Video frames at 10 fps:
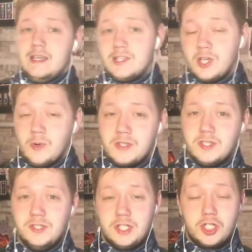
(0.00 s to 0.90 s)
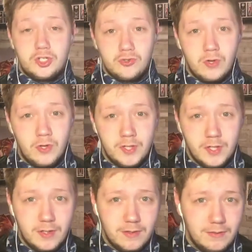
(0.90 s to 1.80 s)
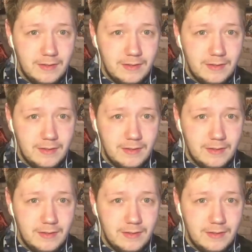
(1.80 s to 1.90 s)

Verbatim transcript: is going to destroy her.